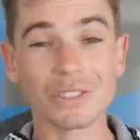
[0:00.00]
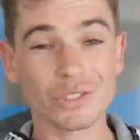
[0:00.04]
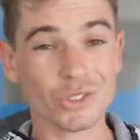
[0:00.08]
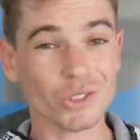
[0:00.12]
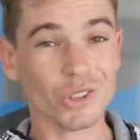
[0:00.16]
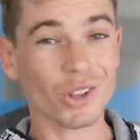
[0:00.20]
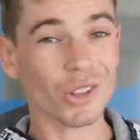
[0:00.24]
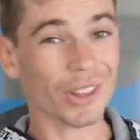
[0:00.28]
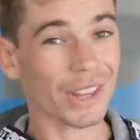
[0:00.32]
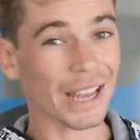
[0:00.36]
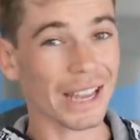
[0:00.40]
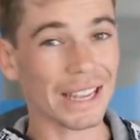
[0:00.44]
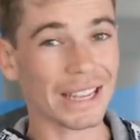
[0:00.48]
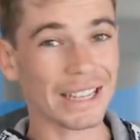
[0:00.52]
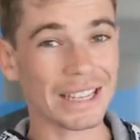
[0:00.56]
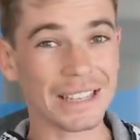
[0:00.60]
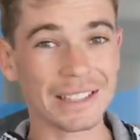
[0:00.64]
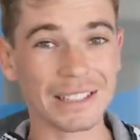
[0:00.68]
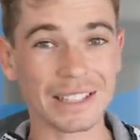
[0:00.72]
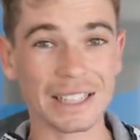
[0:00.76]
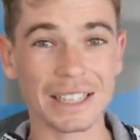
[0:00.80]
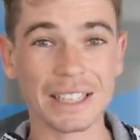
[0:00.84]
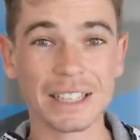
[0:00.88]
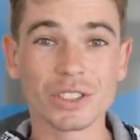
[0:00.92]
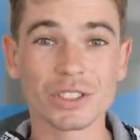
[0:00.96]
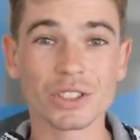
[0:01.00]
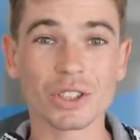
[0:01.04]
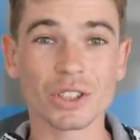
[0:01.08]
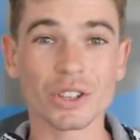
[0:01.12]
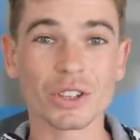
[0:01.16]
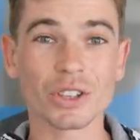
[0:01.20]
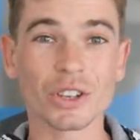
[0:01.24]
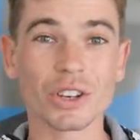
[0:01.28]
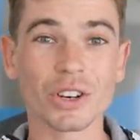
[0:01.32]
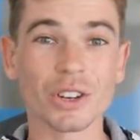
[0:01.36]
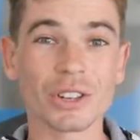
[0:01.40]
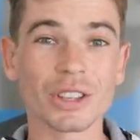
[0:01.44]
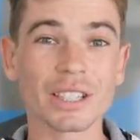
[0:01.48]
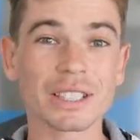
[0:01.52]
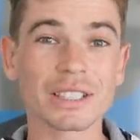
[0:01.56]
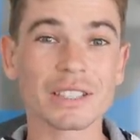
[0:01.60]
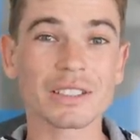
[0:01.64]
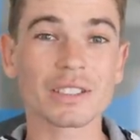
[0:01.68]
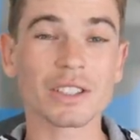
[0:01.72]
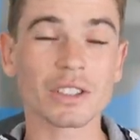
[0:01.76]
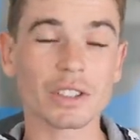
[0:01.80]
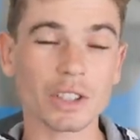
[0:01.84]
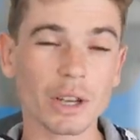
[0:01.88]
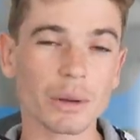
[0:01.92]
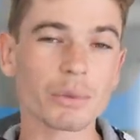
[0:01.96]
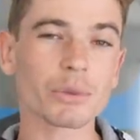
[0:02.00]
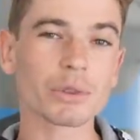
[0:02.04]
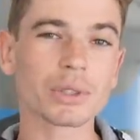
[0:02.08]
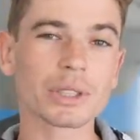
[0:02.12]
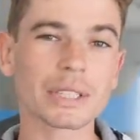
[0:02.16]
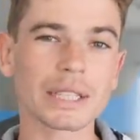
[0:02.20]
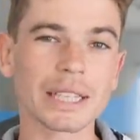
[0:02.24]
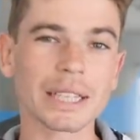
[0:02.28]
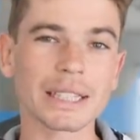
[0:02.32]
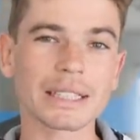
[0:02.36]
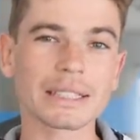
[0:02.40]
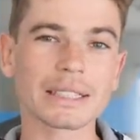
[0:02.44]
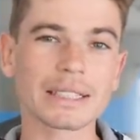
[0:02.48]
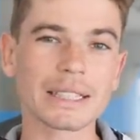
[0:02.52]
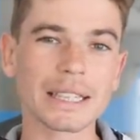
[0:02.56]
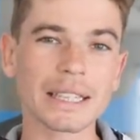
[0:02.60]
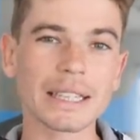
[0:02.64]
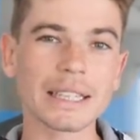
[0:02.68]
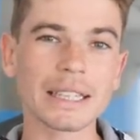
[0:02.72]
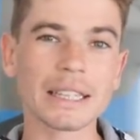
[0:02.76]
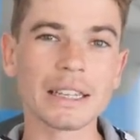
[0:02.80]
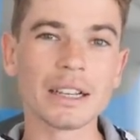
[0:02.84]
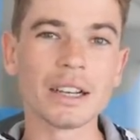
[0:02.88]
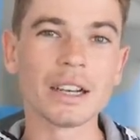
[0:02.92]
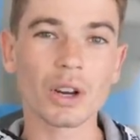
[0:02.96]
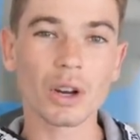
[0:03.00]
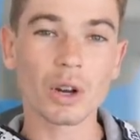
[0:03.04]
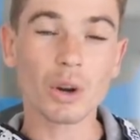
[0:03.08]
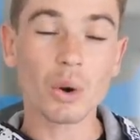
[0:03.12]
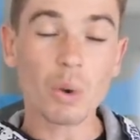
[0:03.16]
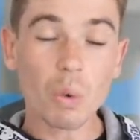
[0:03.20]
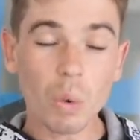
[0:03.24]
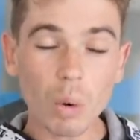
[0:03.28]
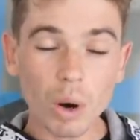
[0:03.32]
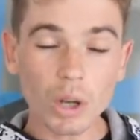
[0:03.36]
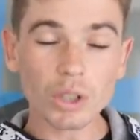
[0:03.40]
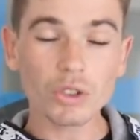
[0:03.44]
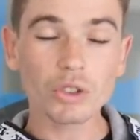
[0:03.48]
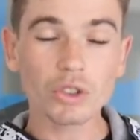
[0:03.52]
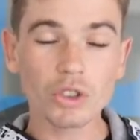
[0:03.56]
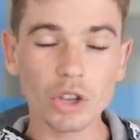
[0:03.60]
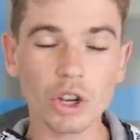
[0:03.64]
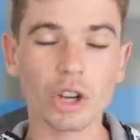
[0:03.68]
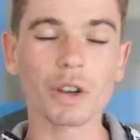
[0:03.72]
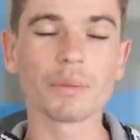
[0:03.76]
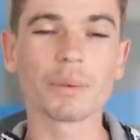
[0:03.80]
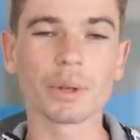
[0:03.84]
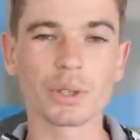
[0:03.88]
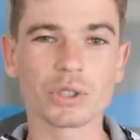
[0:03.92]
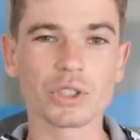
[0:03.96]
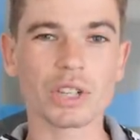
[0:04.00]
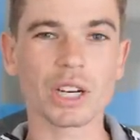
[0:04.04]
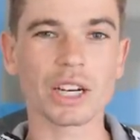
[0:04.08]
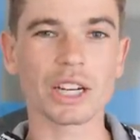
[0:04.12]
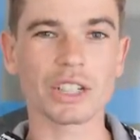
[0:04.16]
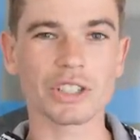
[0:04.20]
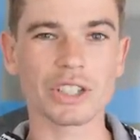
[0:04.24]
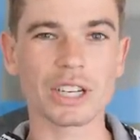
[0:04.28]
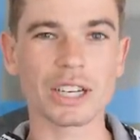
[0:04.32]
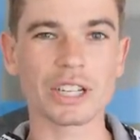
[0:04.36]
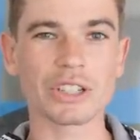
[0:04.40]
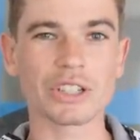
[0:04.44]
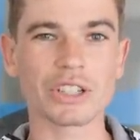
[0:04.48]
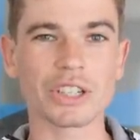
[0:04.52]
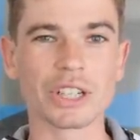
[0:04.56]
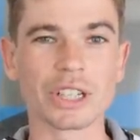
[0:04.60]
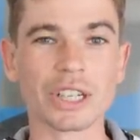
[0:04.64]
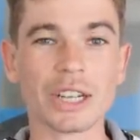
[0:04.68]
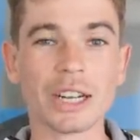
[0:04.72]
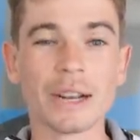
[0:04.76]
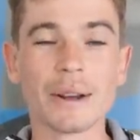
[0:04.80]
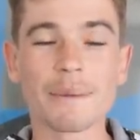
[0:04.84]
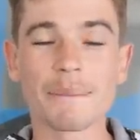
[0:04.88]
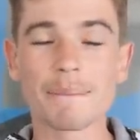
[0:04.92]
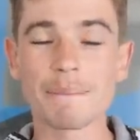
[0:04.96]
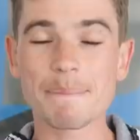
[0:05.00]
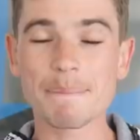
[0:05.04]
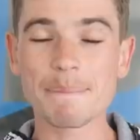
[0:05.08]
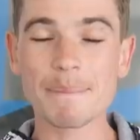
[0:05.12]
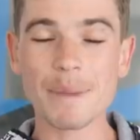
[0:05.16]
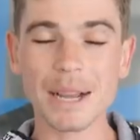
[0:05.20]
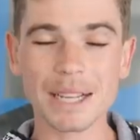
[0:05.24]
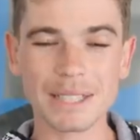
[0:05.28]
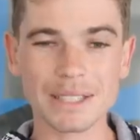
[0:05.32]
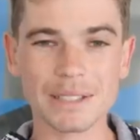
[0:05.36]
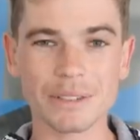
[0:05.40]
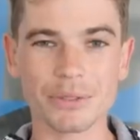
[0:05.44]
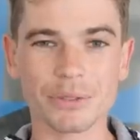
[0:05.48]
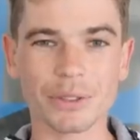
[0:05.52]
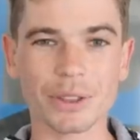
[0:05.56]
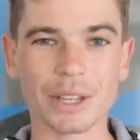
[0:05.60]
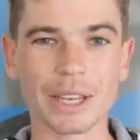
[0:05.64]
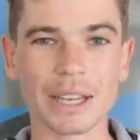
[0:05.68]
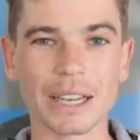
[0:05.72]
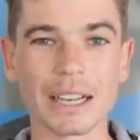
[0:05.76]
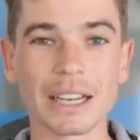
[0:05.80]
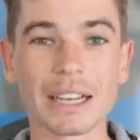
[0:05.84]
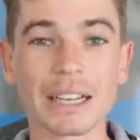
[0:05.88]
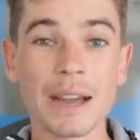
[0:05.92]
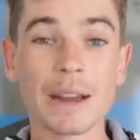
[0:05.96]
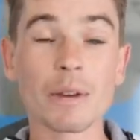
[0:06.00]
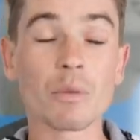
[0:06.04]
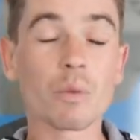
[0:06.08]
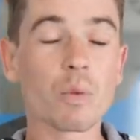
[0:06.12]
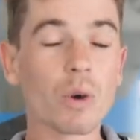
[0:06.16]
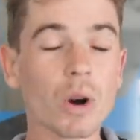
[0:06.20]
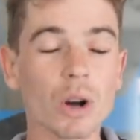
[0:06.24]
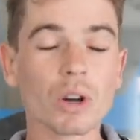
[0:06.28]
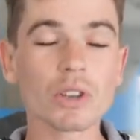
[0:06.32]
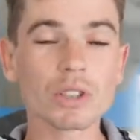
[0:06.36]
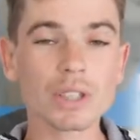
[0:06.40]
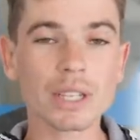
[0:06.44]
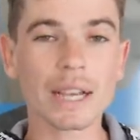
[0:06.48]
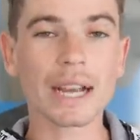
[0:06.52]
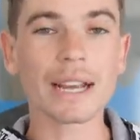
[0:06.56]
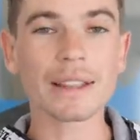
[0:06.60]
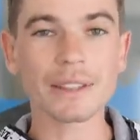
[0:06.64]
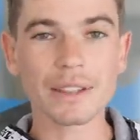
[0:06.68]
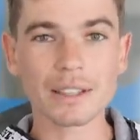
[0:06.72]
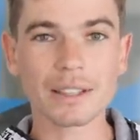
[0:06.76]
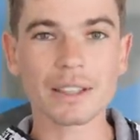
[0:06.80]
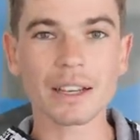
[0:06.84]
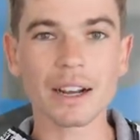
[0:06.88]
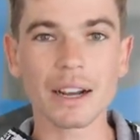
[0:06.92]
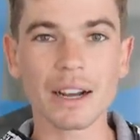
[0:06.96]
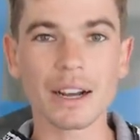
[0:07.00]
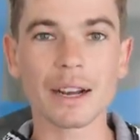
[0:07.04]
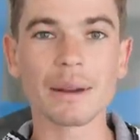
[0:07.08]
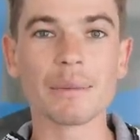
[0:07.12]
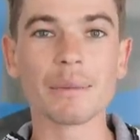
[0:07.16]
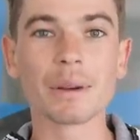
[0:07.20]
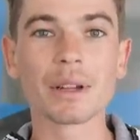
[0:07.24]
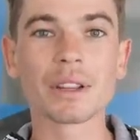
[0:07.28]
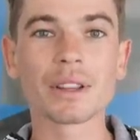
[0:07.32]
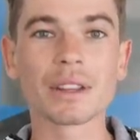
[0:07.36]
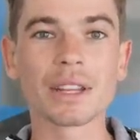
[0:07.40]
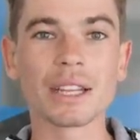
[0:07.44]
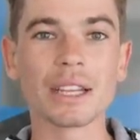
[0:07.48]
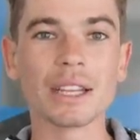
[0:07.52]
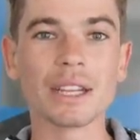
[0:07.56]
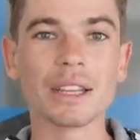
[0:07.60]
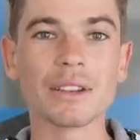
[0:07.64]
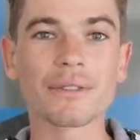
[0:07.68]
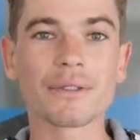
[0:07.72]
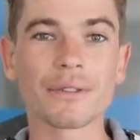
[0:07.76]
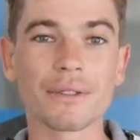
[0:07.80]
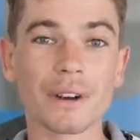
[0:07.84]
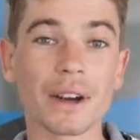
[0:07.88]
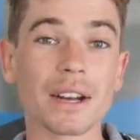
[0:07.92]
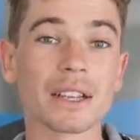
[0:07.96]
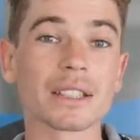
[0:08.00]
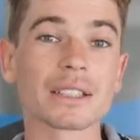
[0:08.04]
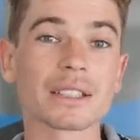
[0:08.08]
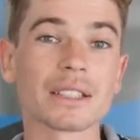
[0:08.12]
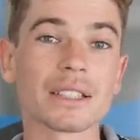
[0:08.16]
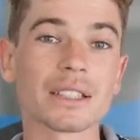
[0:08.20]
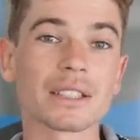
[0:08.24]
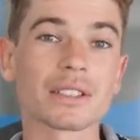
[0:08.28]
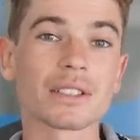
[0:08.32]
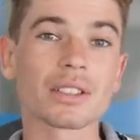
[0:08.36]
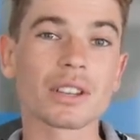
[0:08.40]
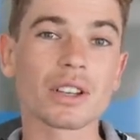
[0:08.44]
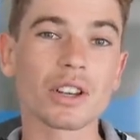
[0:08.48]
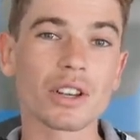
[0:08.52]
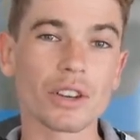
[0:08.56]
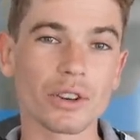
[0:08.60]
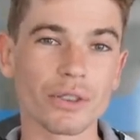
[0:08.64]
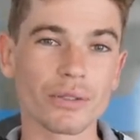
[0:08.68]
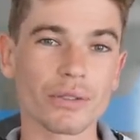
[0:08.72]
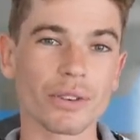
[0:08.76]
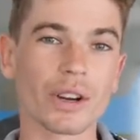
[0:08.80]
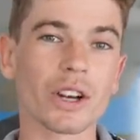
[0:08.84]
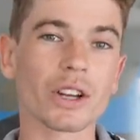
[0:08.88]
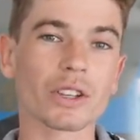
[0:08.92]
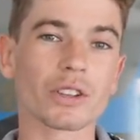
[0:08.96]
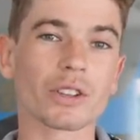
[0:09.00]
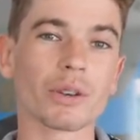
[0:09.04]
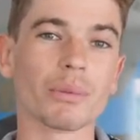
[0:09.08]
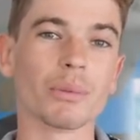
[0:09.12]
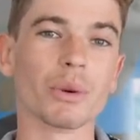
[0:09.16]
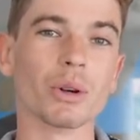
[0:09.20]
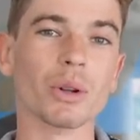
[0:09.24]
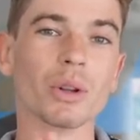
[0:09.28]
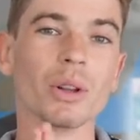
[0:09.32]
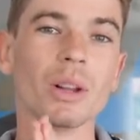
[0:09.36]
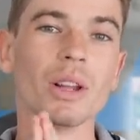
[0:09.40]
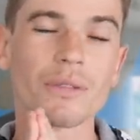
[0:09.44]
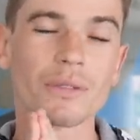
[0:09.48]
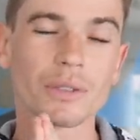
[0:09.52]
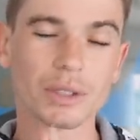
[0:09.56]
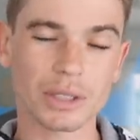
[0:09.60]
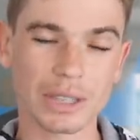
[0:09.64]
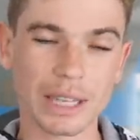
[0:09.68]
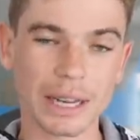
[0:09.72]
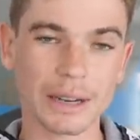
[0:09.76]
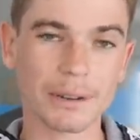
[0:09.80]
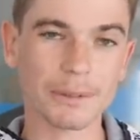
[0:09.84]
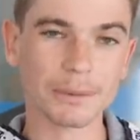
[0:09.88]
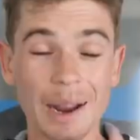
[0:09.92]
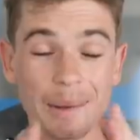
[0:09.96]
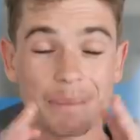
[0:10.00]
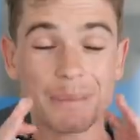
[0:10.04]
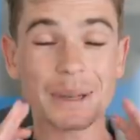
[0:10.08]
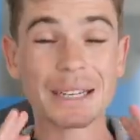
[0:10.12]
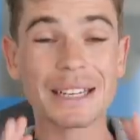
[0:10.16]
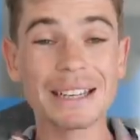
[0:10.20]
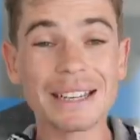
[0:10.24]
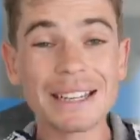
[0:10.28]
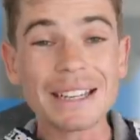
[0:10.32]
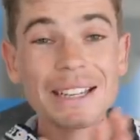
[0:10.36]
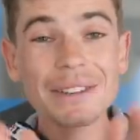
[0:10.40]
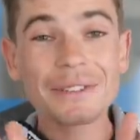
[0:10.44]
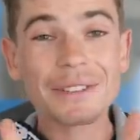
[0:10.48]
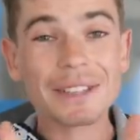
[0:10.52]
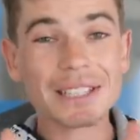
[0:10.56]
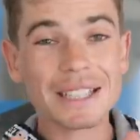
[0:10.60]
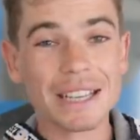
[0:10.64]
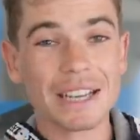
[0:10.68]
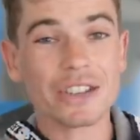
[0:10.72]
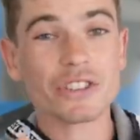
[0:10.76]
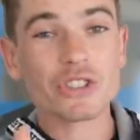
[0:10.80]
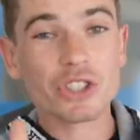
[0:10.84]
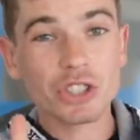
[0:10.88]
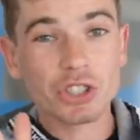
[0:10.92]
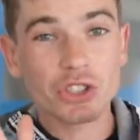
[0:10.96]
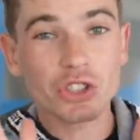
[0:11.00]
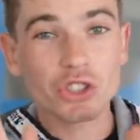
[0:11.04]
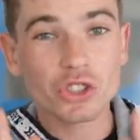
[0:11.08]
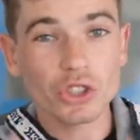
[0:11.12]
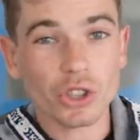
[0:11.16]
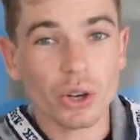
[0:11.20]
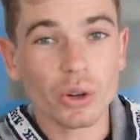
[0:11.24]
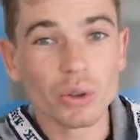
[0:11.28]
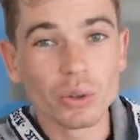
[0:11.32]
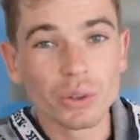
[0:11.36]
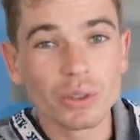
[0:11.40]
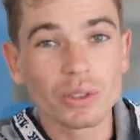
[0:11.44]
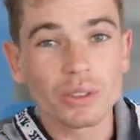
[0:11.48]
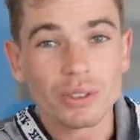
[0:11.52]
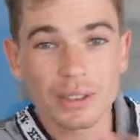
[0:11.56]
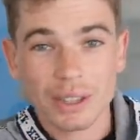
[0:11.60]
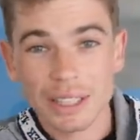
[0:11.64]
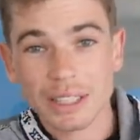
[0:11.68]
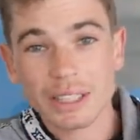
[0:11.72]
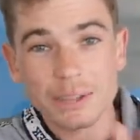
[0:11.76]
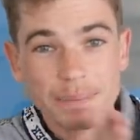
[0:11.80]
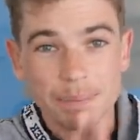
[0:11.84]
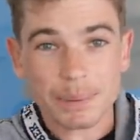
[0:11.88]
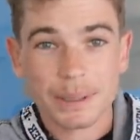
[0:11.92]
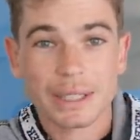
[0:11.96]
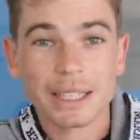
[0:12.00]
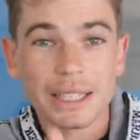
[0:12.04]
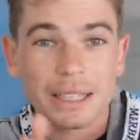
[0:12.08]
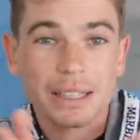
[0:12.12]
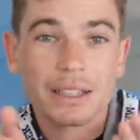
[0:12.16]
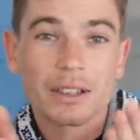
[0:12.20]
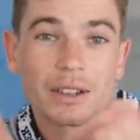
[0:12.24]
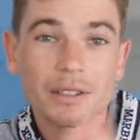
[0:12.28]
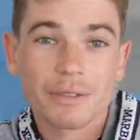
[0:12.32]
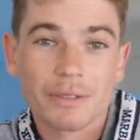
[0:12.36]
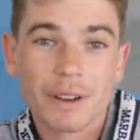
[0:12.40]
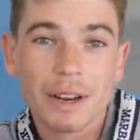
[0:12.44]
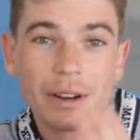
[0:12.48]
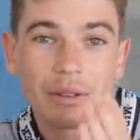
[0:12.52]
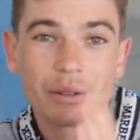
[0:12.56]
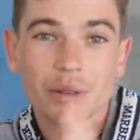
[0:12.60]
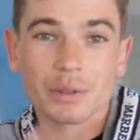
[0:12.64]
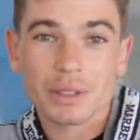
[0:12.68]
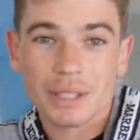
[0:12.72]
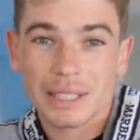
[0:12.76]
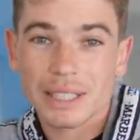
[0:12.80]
is not that easy. So, you know, this is a W16 a quad turbocharged engine massive thing, and was at the time the fastest convertible for sale. I believe he's actually sold this particular Veyron